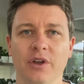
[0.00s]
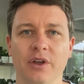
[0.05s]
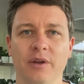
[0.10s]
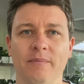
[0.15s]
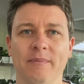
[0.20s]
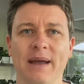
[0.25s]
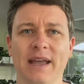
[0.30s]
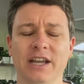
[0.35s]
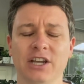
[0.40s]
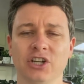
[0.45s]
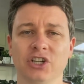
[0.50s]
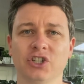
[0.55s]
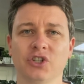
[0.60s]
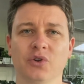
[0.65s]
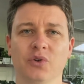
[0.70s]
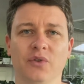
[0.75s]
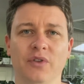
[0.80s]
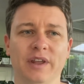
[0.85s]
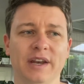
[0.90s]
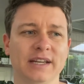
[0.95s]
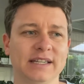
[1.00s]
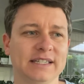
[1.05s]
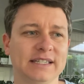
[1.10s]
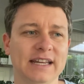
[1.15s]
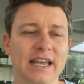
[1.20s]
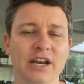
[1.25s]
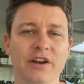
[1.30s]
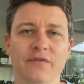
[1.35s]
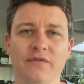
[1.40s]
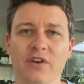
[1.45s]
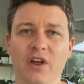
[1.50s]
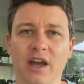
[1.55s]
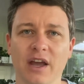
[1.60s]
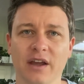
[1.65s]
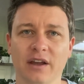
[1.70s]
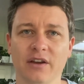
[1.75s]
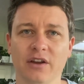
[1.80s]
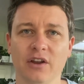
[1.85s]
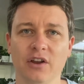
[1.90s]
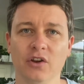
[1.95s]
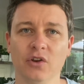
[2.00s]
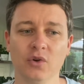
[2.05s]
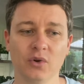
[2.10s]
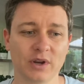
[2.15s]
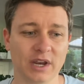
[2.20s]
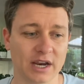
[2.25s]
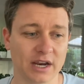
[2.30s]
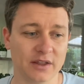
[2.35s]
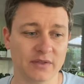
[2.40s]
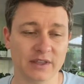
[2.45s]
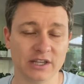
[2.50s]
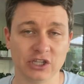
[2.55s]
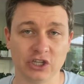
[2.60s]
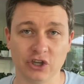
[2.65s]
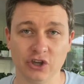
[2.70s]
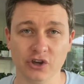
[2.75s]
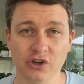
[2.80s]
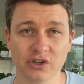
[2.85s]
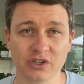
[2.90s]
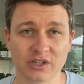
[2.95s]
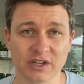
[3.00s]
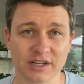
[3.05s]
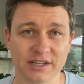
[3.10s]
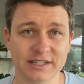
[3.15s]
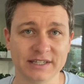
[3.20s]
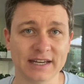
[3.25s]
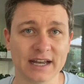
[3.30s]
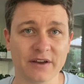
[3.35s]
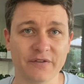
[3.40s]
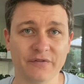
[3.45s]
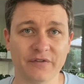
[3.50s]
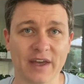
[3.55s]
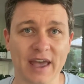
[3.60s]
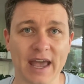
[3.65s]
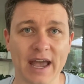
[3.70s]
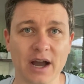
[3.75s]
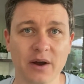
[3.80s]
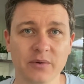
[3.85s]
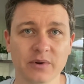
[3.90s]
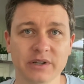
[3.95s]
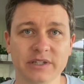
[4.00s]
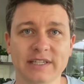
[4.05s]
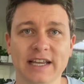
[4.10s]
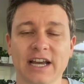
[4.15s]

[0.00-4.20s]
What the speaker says: Making sure that instead of like looking at this useless stuff for hours,